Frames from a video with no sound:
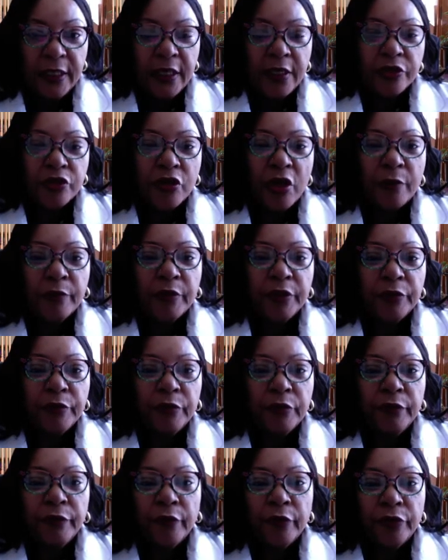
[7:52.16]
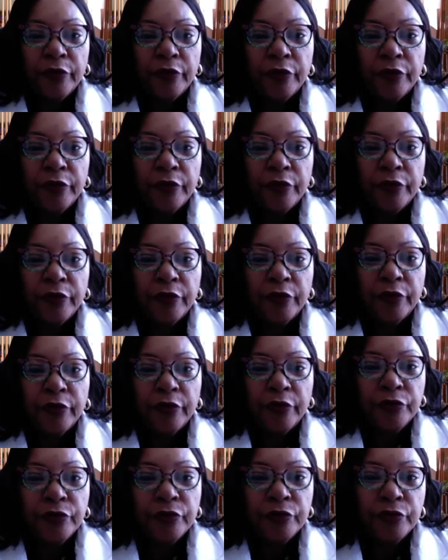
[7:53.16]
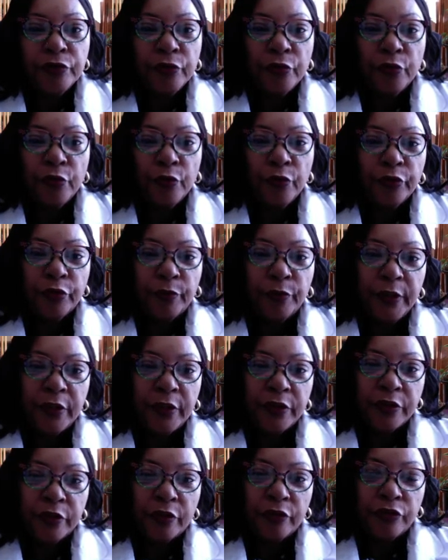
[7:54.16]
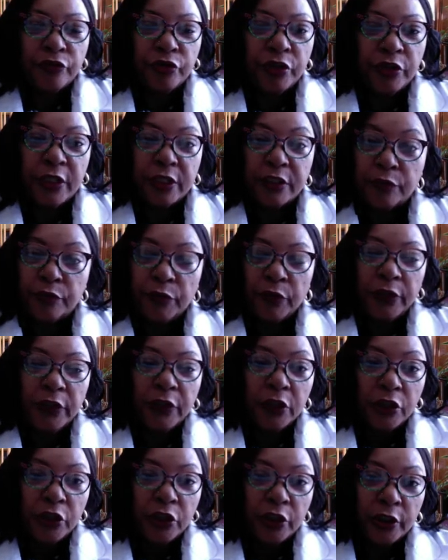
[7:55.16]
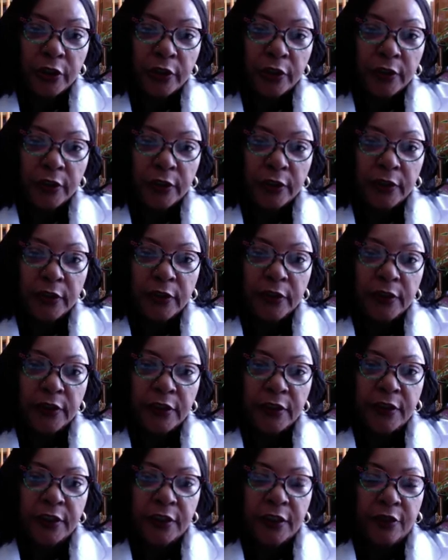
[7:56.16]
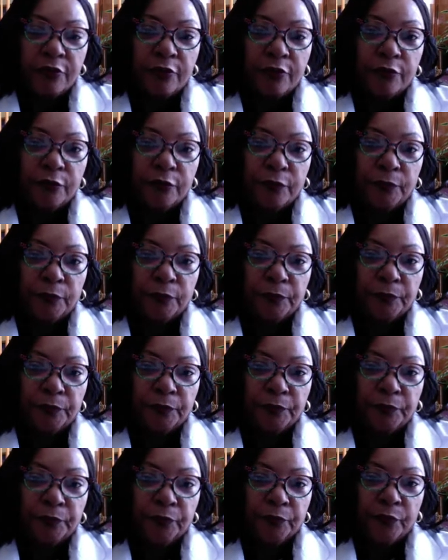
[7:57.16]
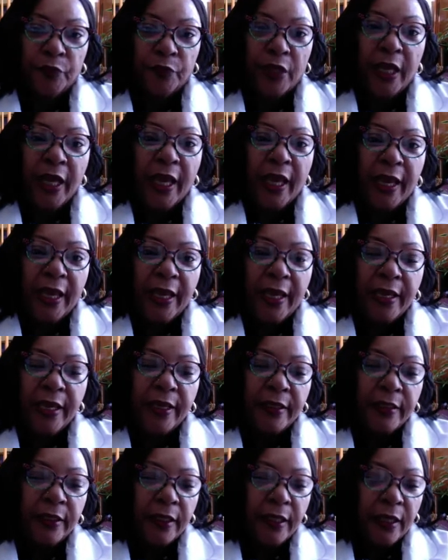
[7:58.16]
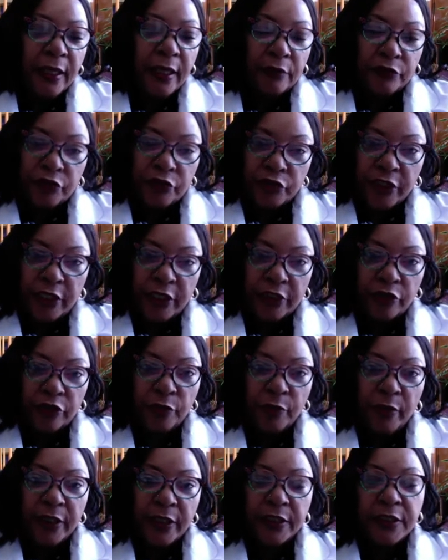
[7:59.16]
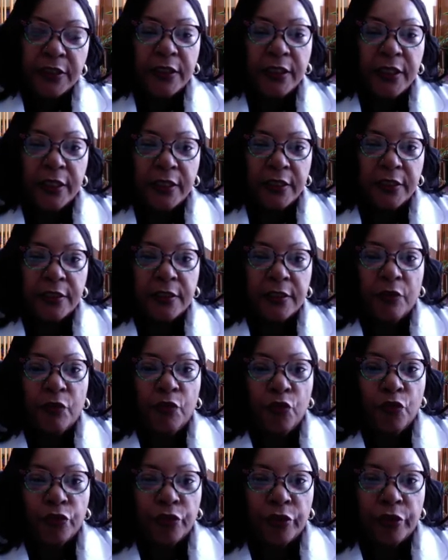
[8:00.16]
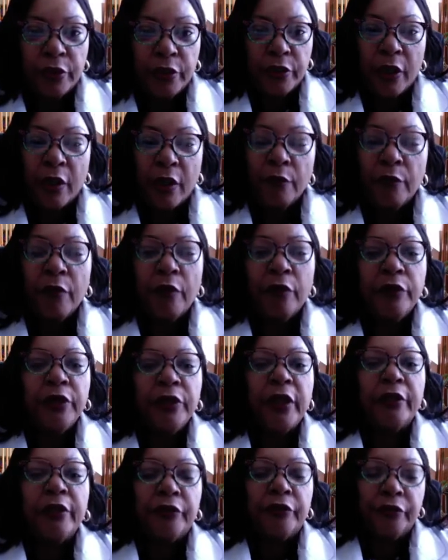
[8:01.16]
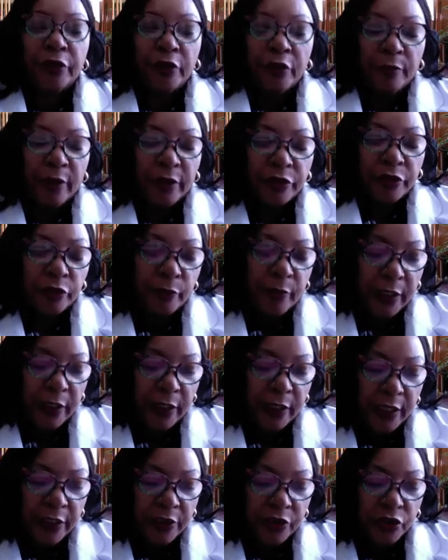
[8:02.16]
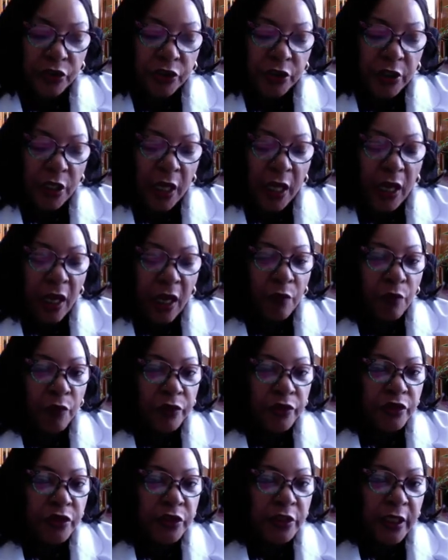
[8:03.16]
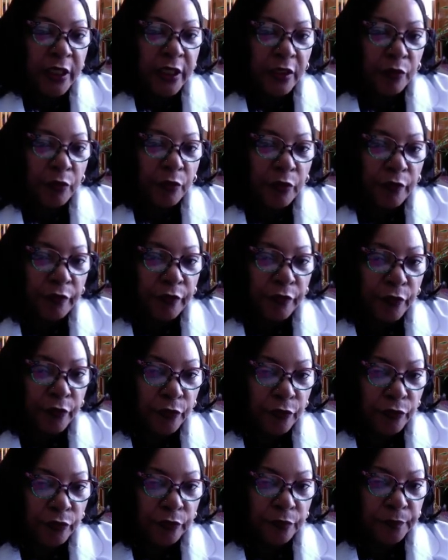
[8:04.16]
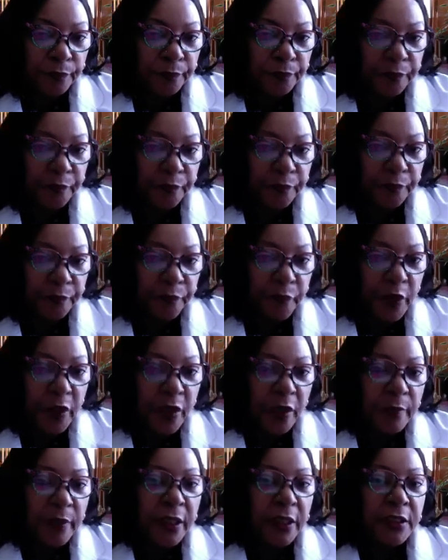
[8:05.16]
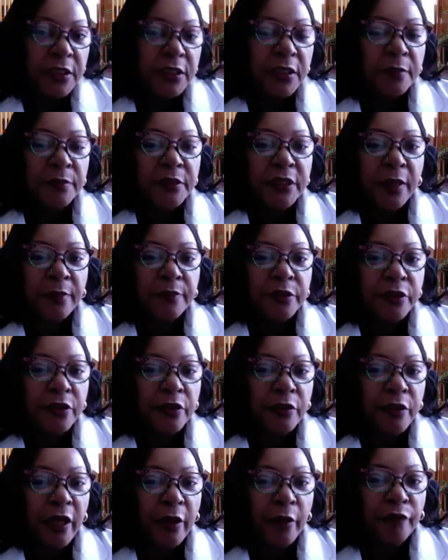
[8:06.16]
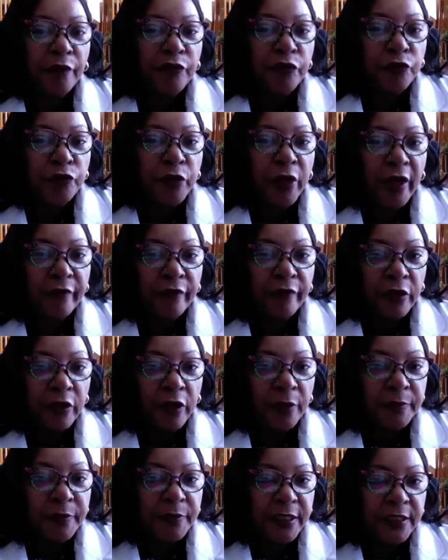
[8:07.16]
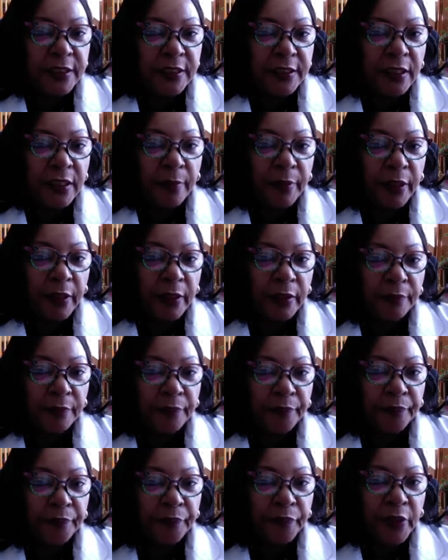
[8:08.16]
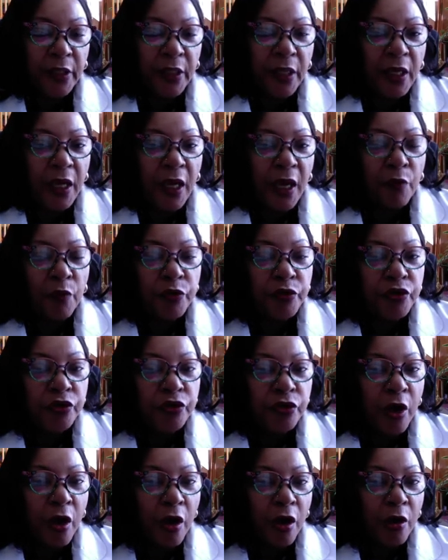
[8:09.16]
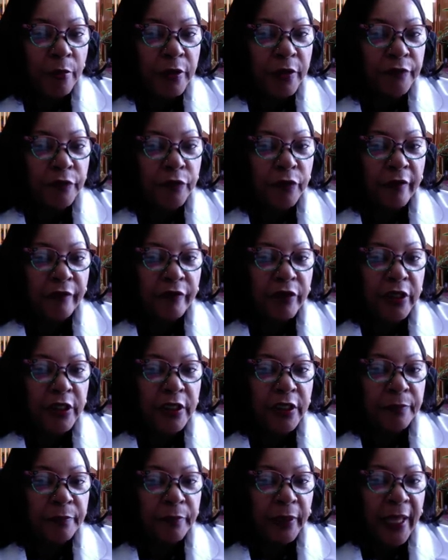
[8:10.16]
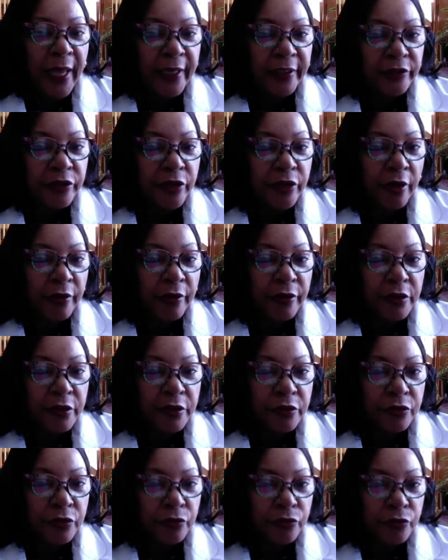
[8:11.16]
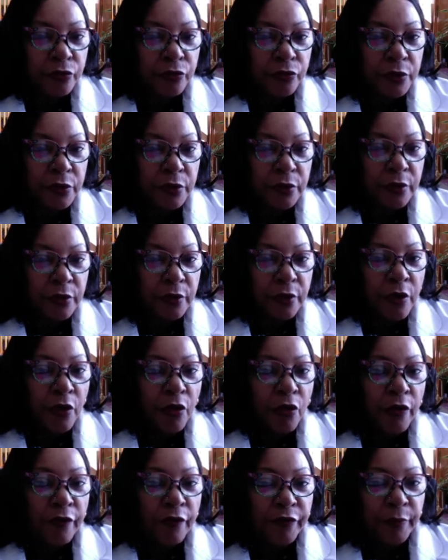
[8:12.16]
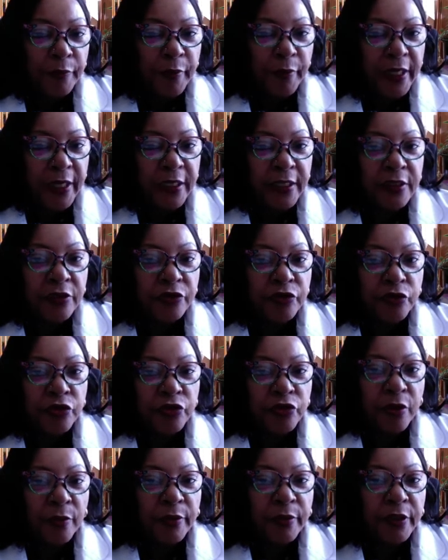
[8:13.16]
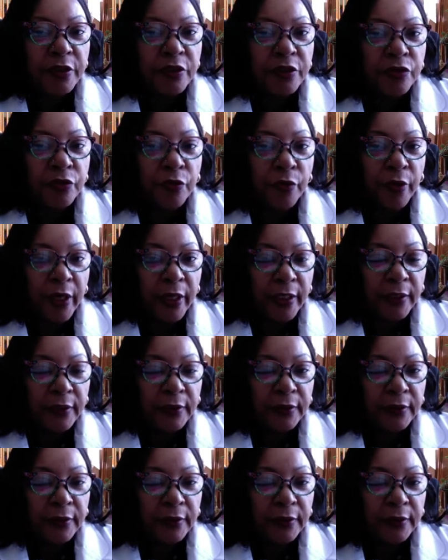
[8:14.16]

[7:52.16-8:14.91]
I'm going to refer you to an orthopedic surgeon that's really good to see you. And to take your medicine as ordered. Now, another thing about your medications, I want you to take it with food, because sometimes it'll help you having an upset stomach. I want you to call me if you have any black tarry stools or if the pain in your stomach is great.